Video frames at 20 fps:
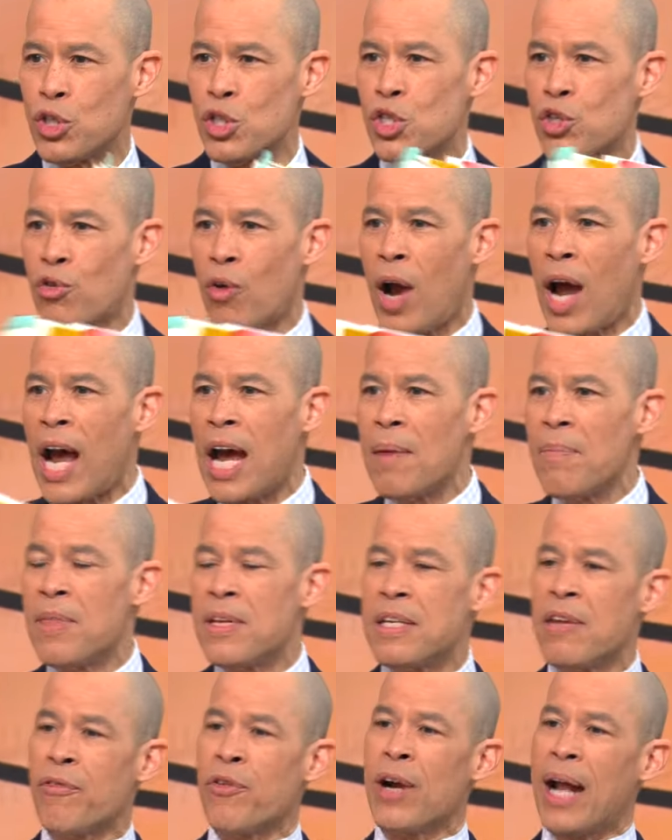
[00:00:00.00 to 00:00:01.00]
describe the
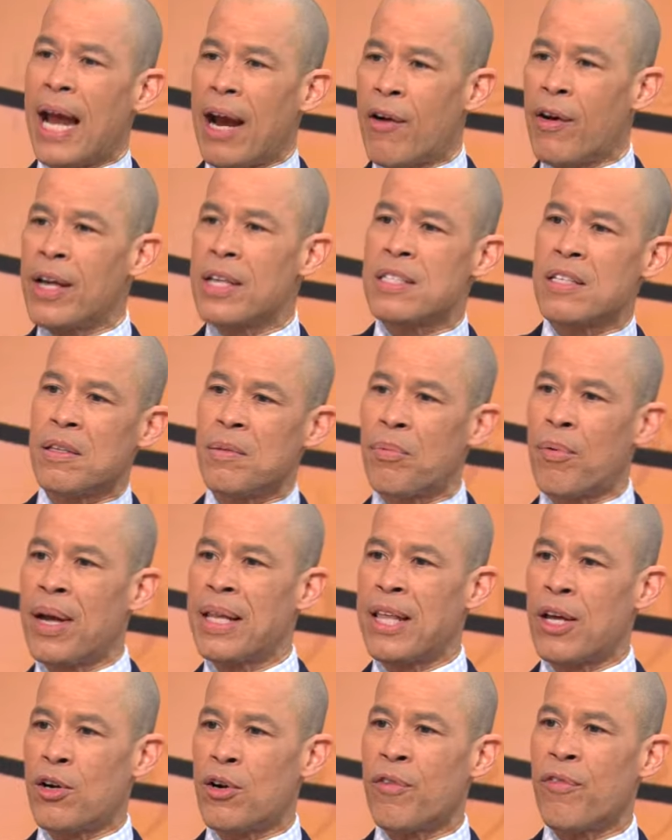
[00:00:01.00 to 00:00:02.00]
different areas of the
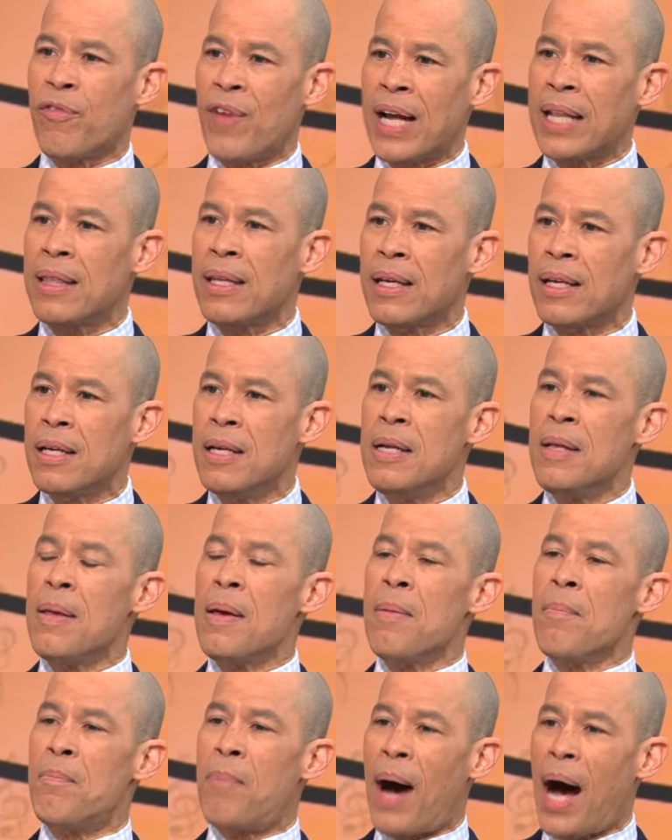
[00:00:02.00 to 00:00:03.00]
brain that are affected
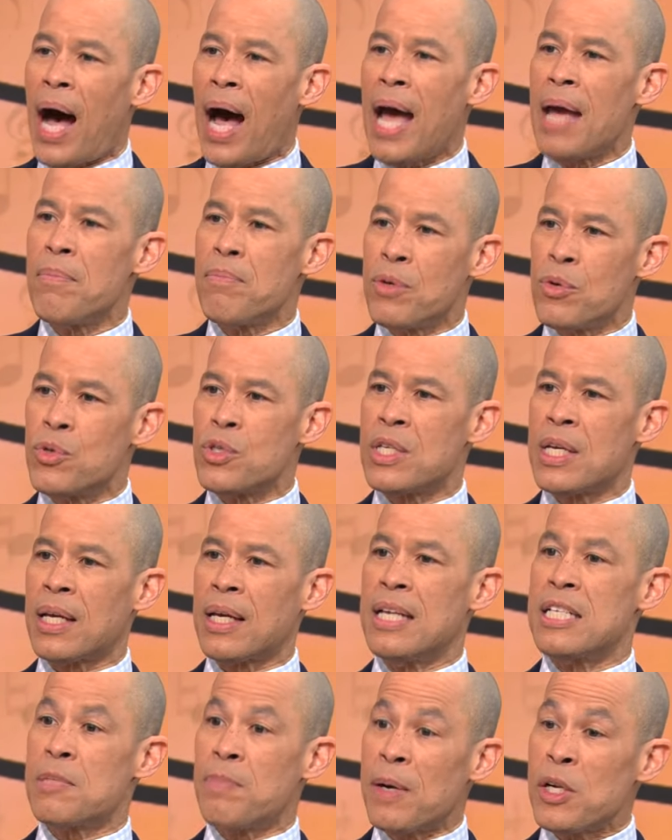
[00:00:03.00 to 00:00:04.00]
by music,
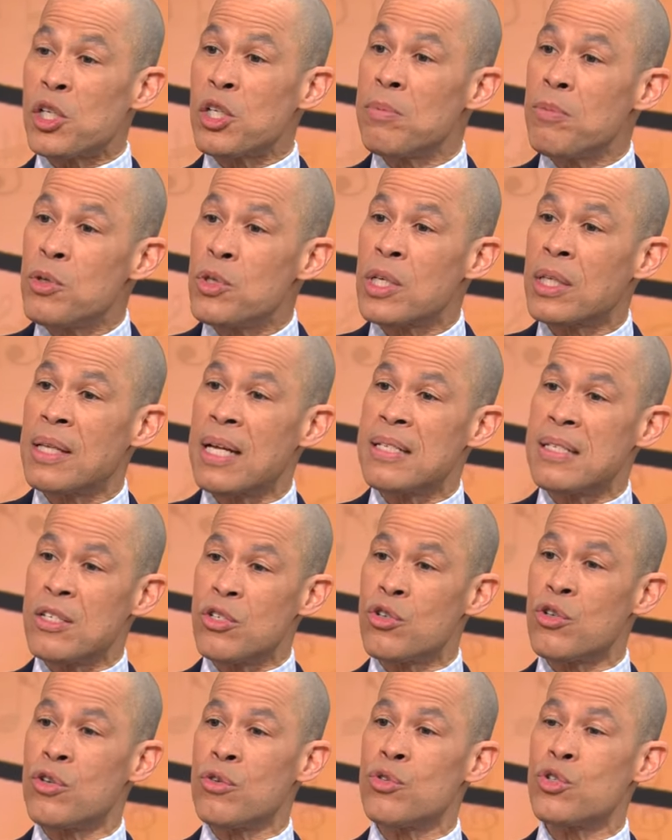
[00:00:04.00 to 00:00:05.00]
especially music that's
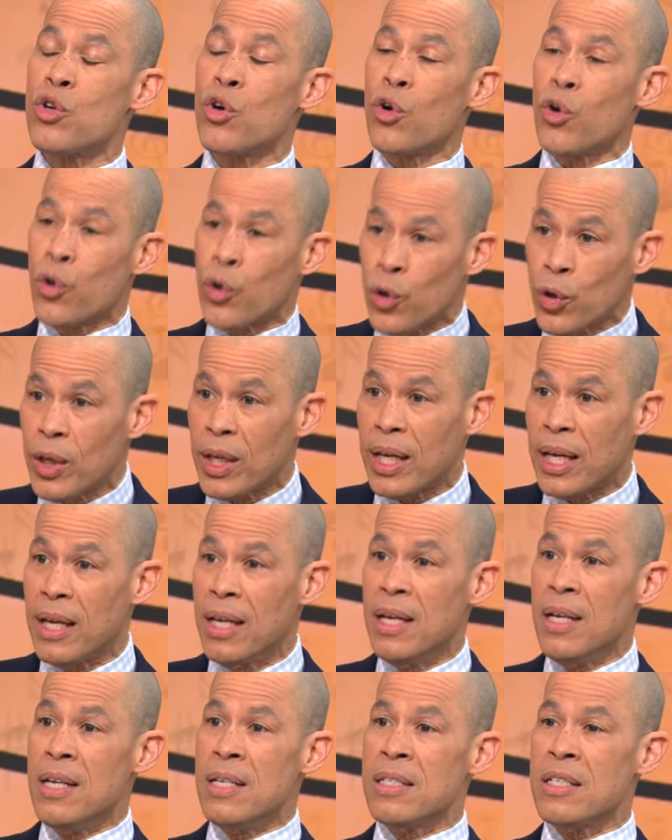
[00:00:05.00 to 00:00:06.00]
introduced early
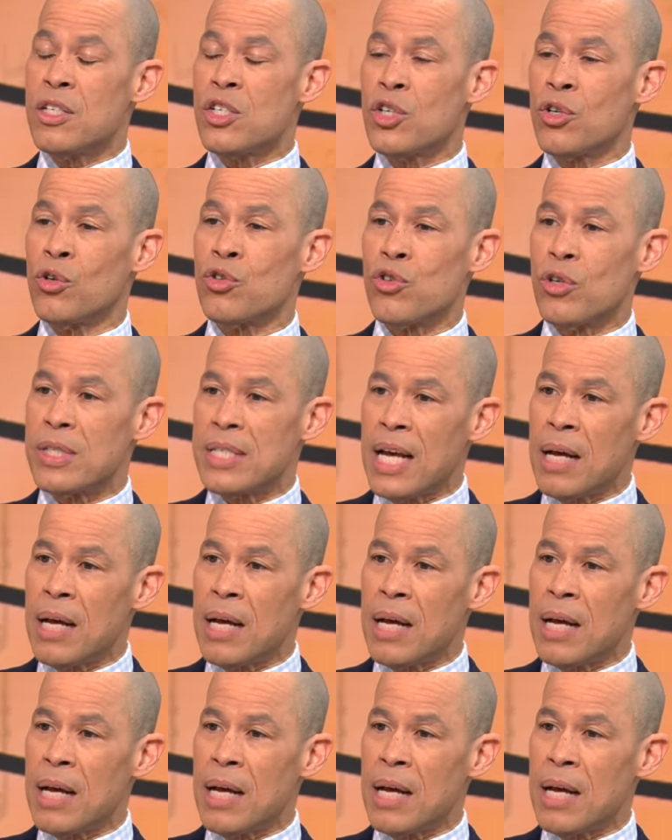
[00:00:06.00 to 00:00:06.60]
to children.